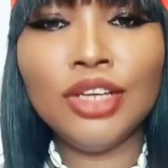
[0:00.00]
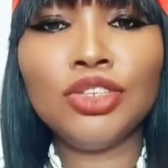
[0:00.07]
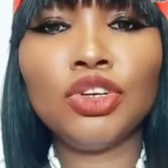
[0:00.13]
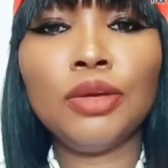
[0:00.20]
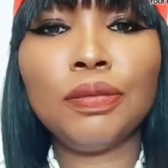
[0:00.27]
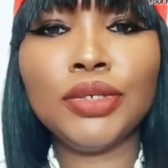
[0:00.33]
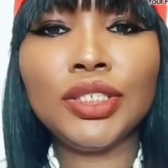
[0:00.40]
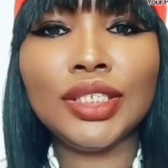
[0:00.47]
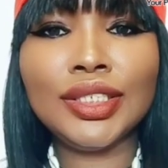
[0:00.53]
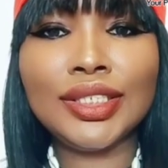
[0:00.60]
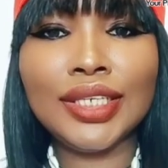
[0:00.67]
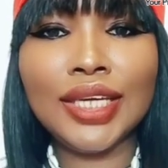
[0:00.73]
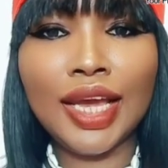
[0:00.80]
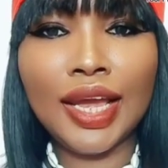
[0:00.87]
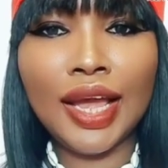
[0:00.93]
So you put it
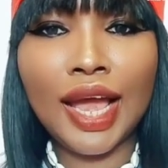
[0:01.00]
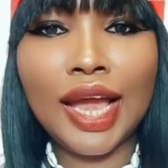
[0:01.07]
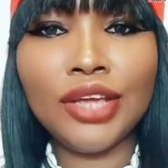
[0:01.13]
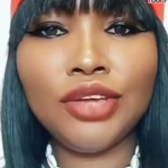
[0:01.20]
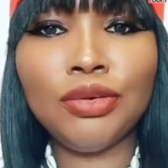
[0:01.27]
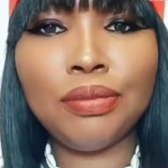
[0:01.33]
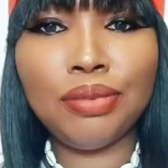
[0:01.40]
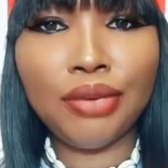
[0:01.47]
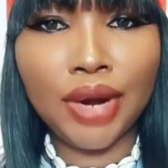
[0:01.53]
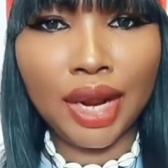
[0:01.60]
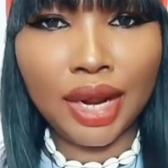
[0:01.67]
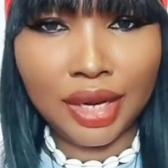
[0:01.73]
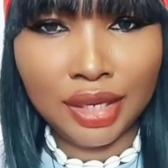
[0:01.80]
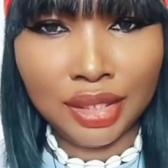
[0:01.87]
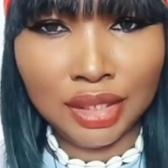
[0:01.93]
here and you
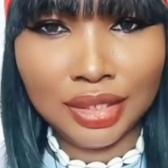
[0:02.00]
pray